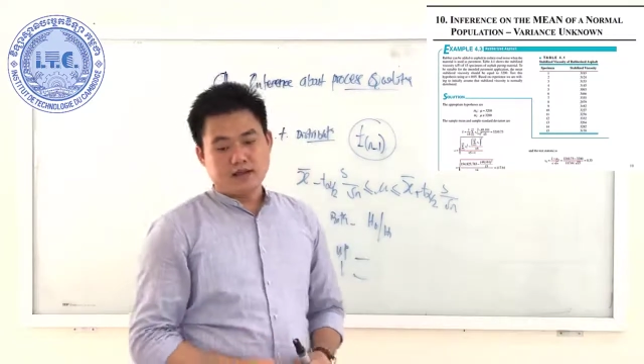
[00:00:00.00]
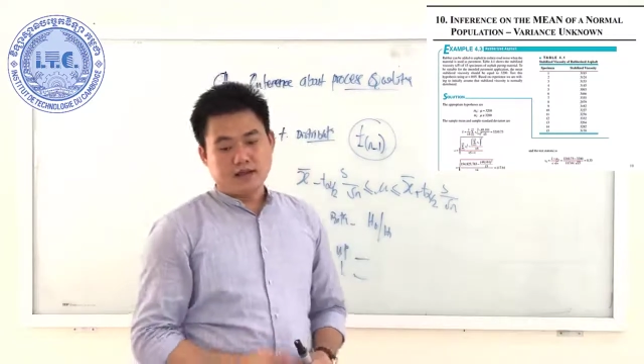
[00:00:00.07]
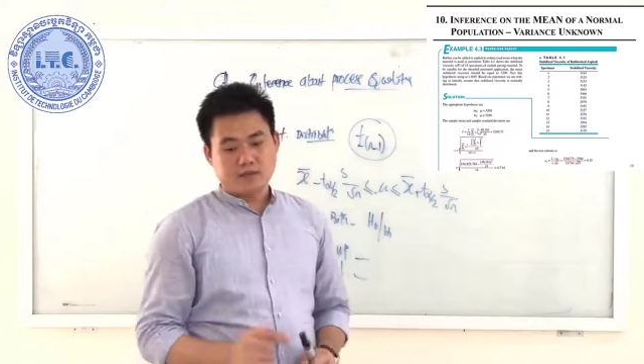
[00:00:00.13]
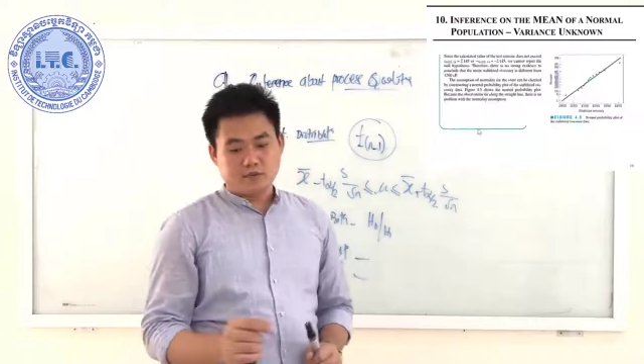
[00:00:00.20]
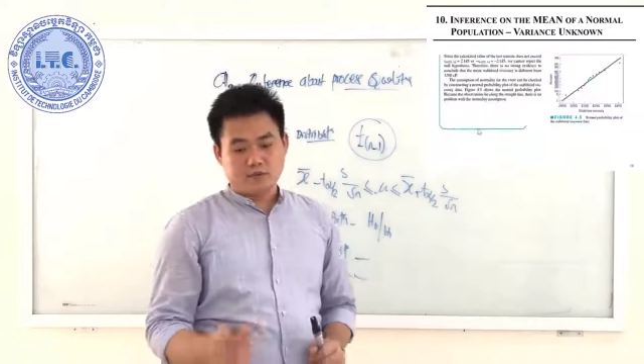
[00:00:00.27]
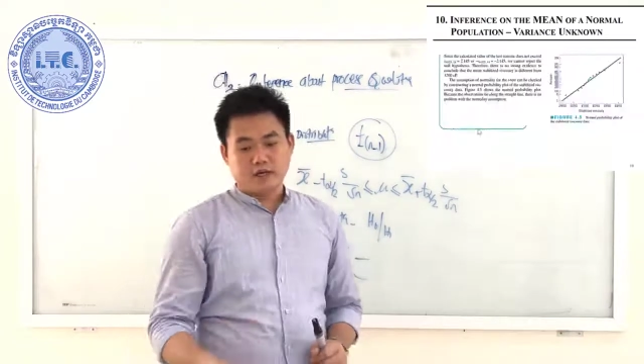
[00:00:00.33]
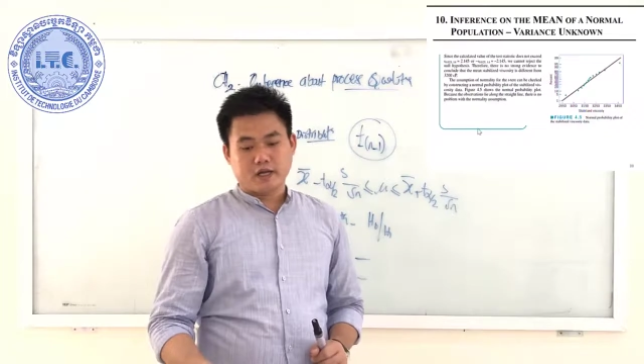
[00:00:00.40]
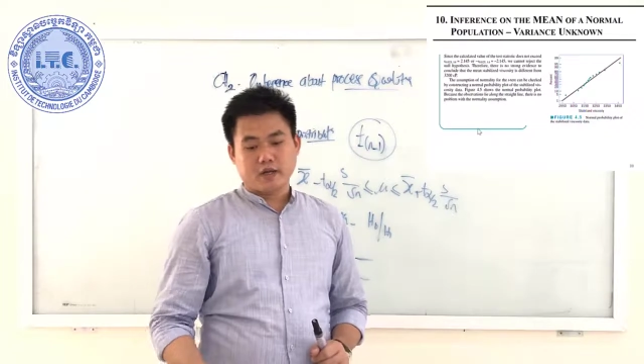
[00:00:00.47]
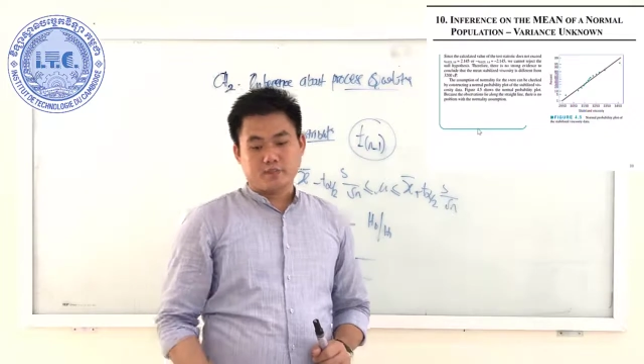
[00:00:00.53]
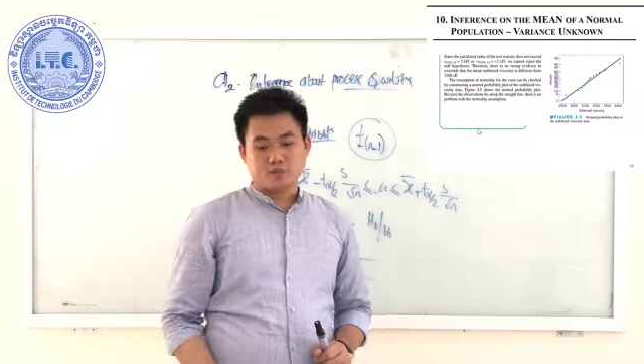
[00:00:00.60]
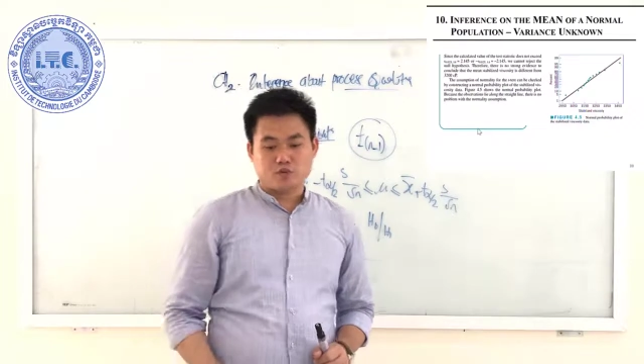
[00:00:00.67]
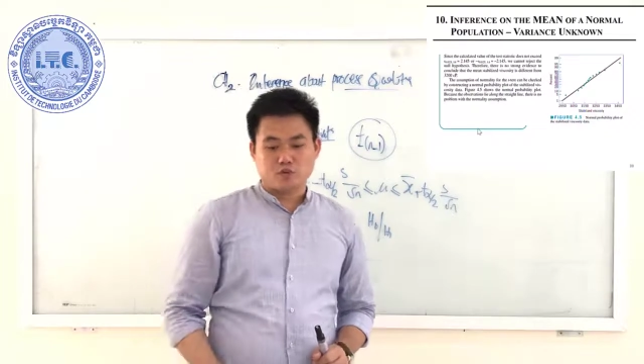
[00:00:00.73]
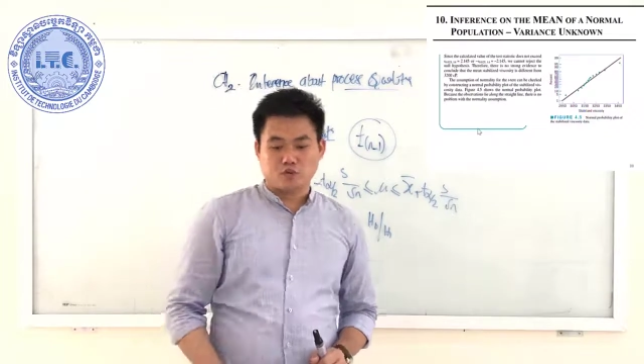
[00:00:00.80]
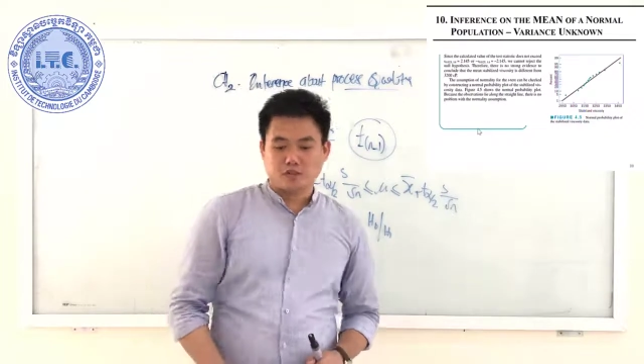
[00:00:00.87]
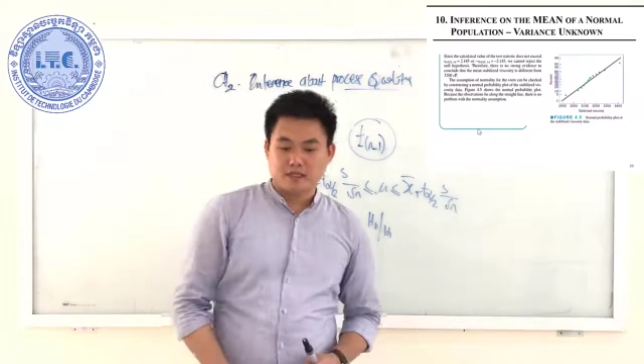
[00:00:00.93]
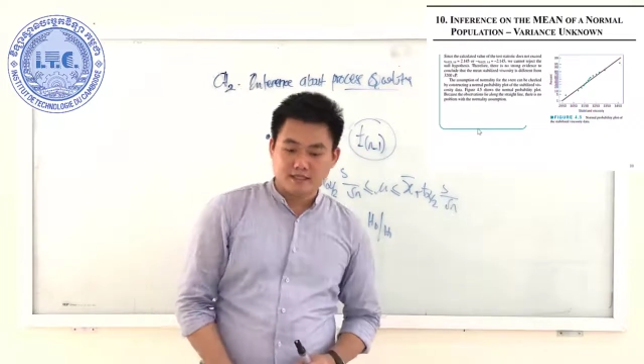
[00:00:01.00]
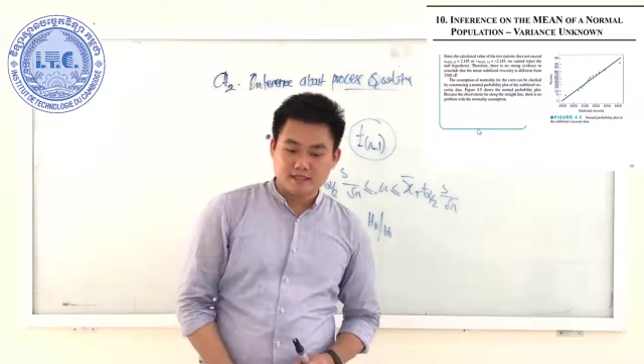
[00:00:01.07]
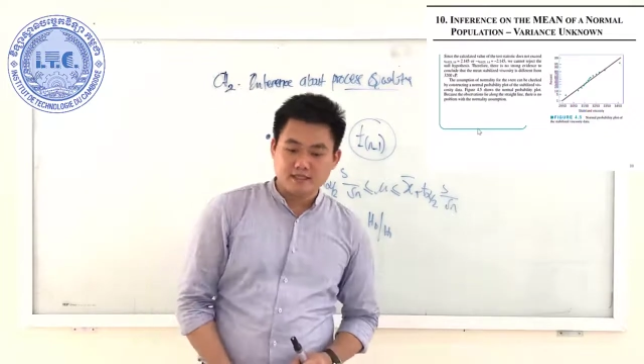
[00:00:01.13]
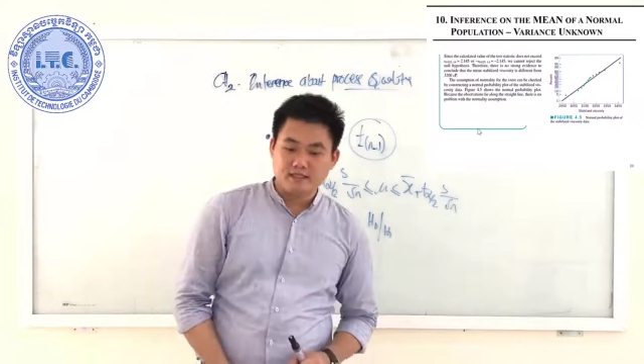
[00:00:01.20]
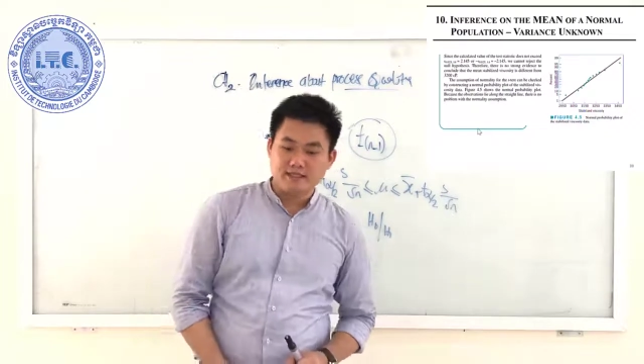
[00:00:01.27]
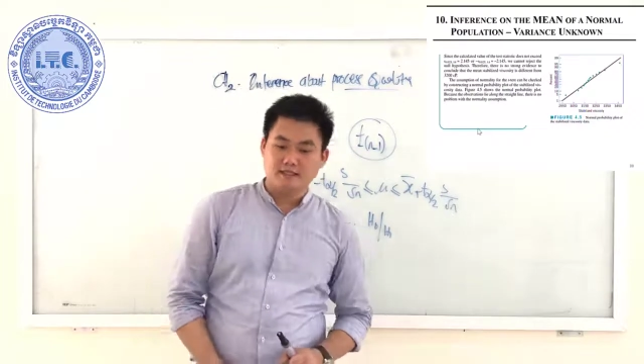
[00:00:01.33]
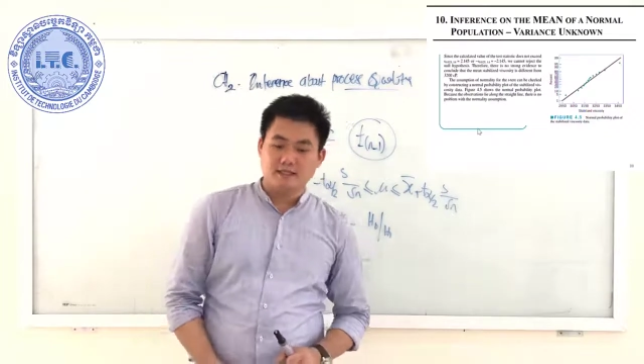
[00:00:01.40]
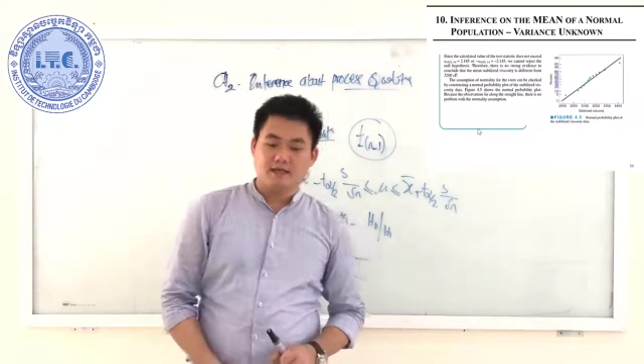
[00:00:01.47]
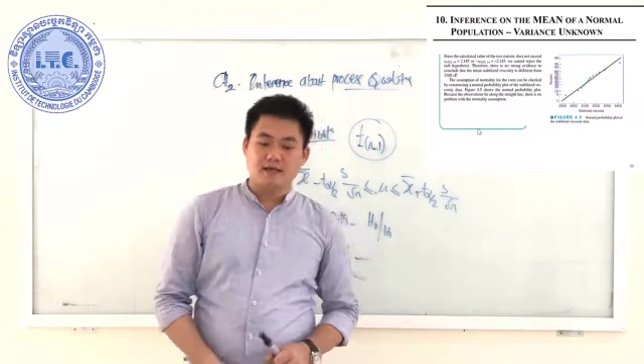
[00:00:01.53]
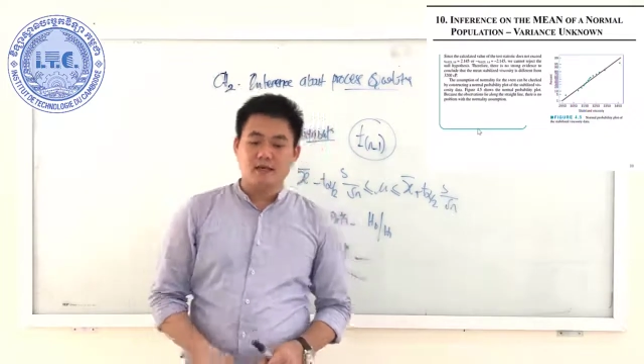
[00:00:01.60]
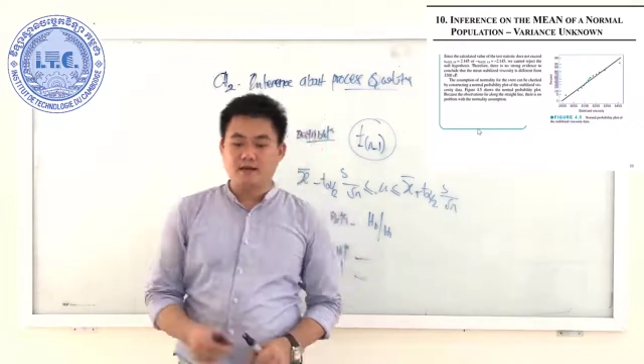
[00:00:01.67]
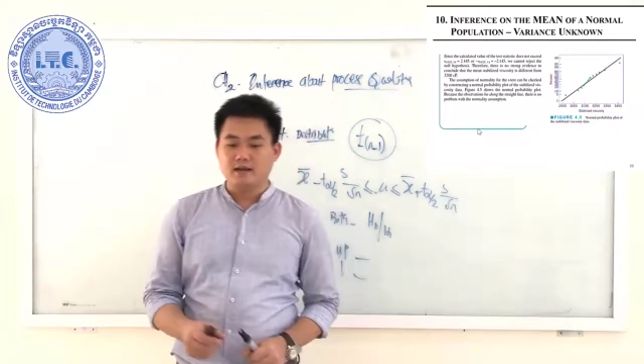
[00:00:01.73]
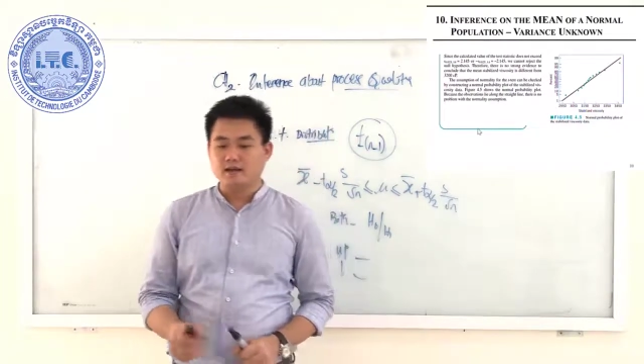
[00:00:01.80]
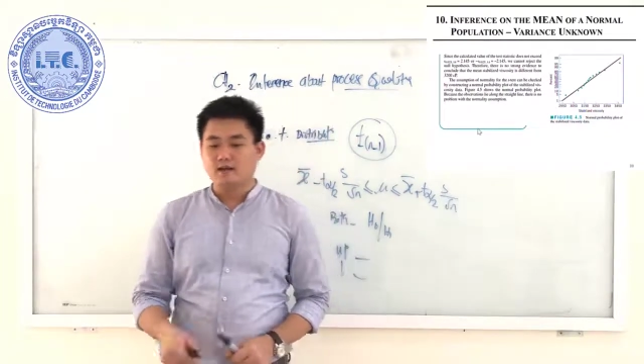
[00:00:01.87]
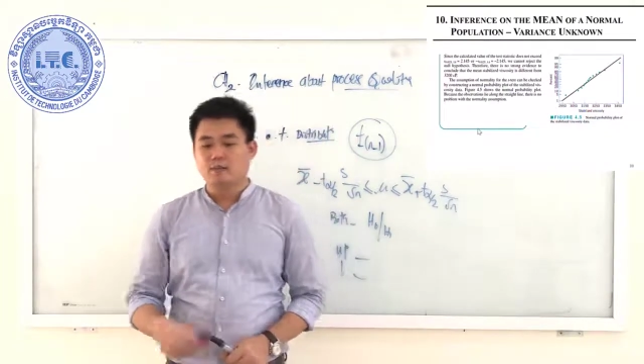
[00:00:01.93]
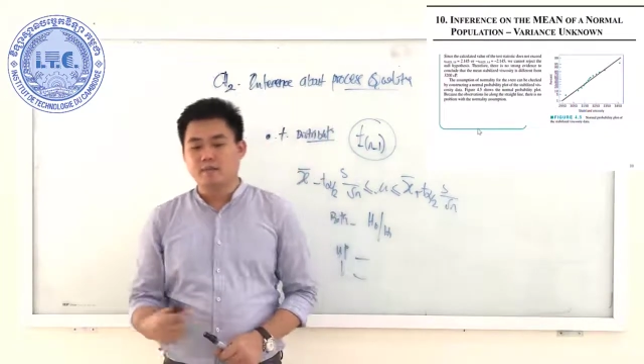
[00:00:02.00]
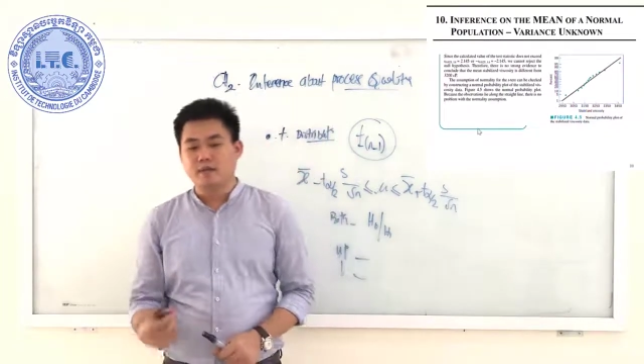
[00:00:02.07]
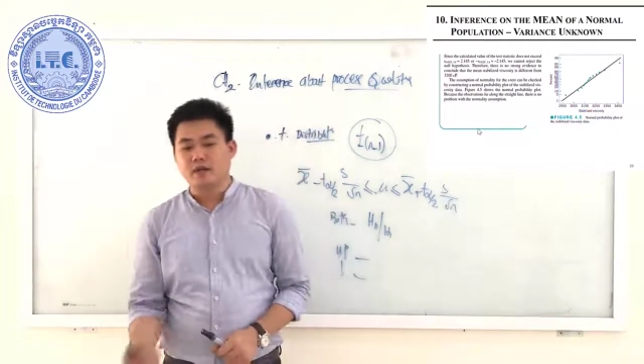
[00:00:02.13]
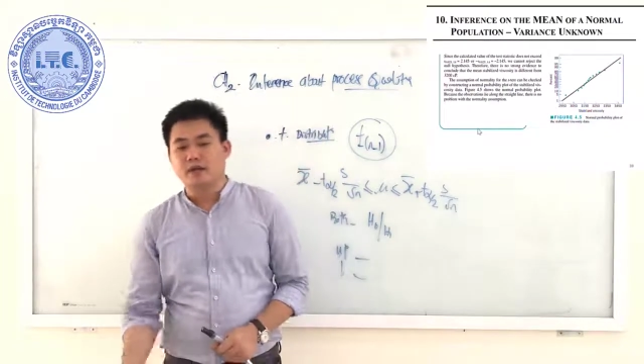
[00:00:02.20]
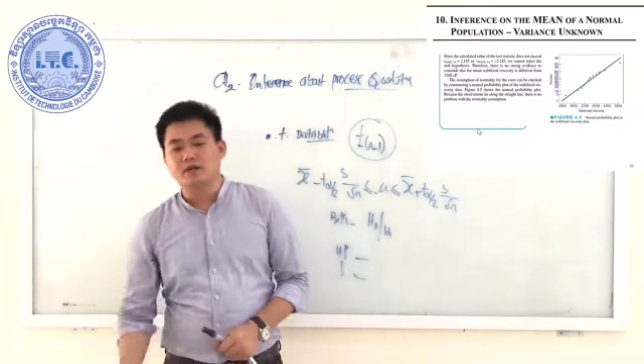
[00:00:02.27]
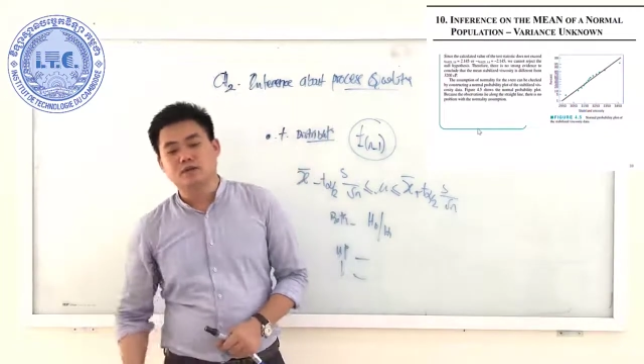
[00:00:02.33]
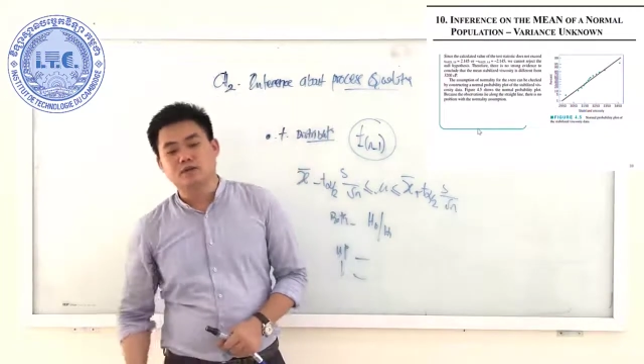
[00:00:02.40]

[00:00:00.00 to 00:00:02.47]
After we compute T and then compare